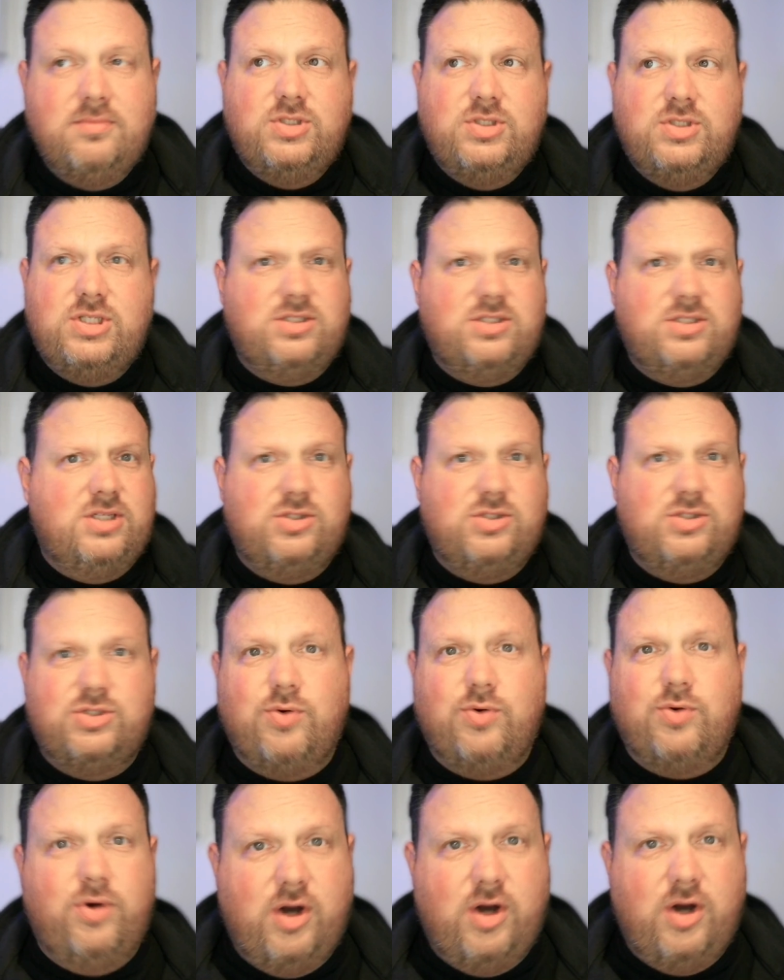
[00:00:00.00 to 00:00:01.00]
Just
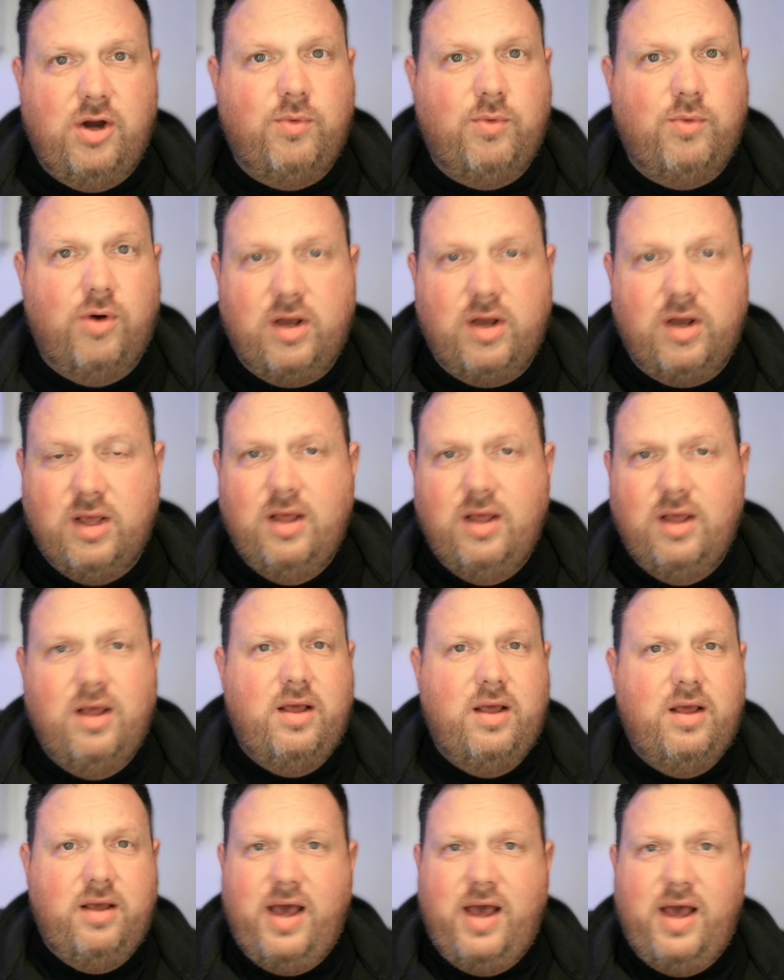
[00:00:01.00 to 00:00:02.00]
extraordinary work,
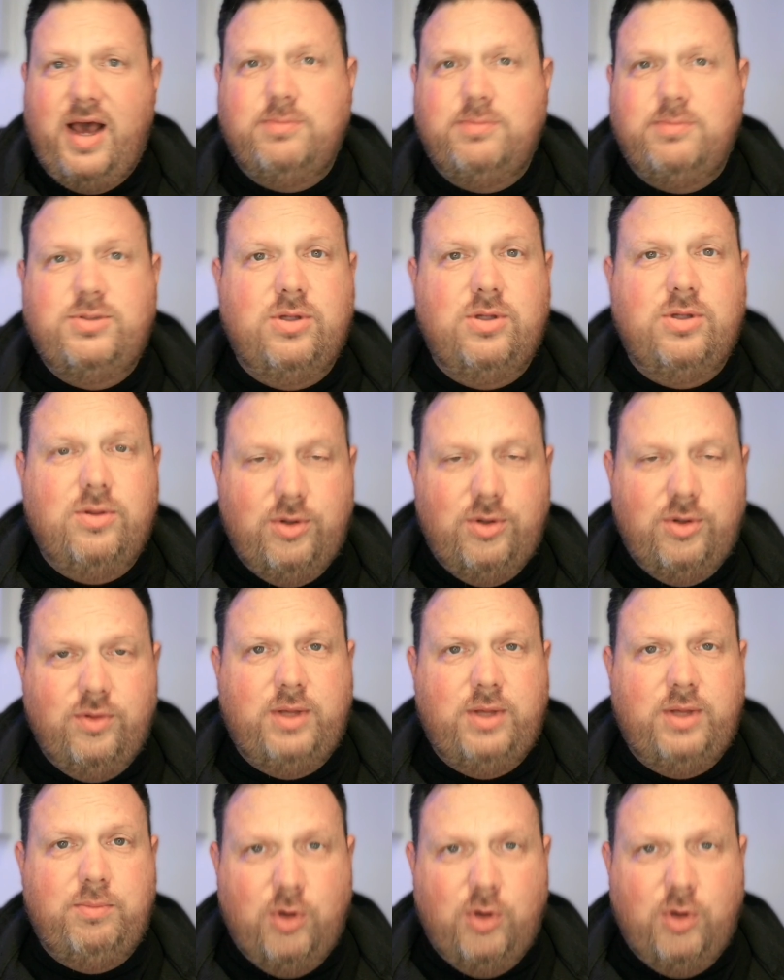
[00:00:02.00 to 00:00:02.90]
absolutely